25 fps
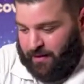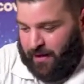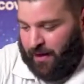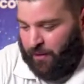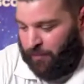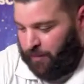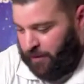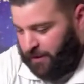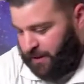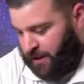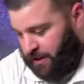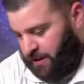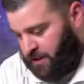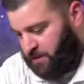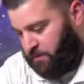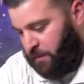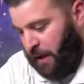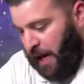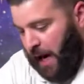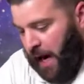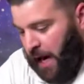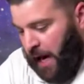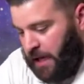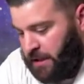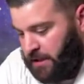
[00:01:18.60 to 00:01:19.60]
Now with this
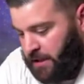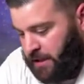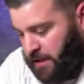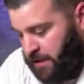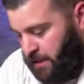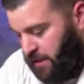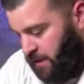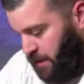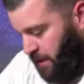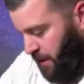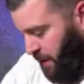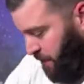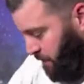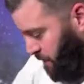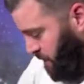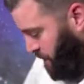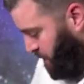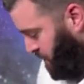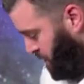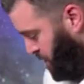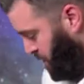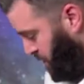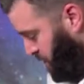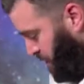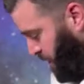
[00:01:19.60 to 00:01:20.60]
box, it
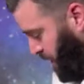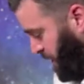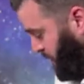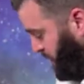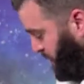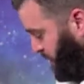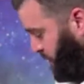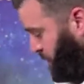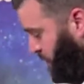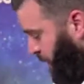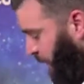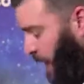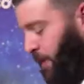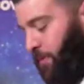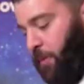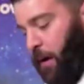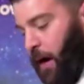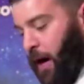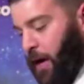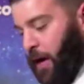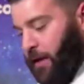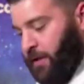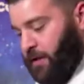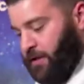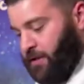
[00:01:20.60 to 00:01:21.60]
was just a
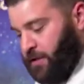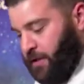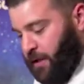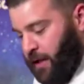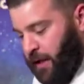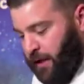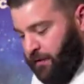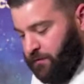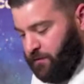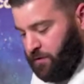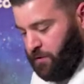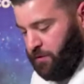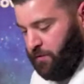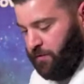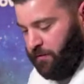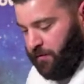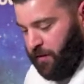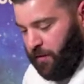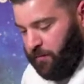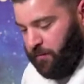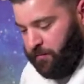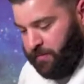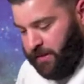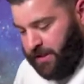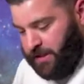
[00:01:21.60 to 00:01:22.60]
tripod and it's gonna have two
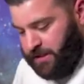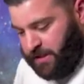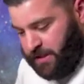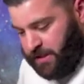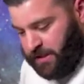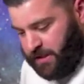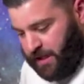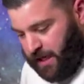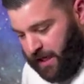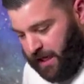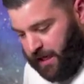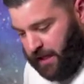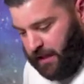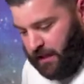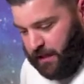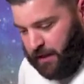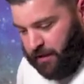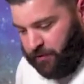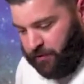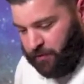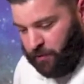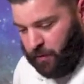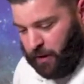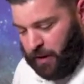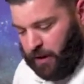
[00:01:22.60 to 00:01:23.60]
foam pieces in it
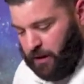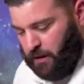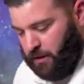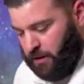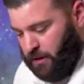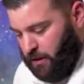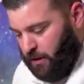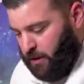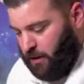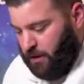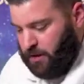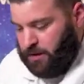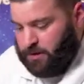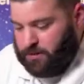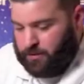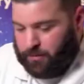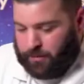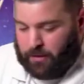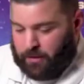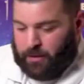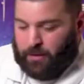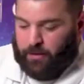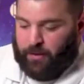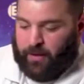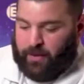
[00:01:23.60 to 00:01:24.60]
as well. So
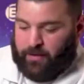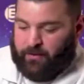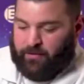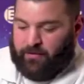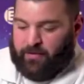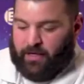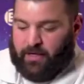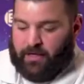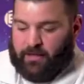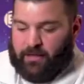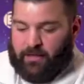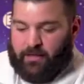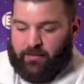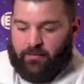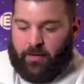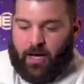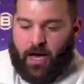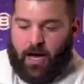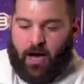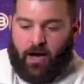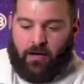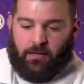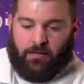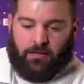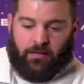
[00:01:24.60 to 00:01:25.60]
we're gonna go ahead and take them
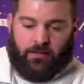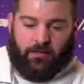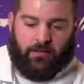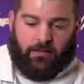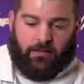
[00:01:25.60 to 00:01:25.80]
out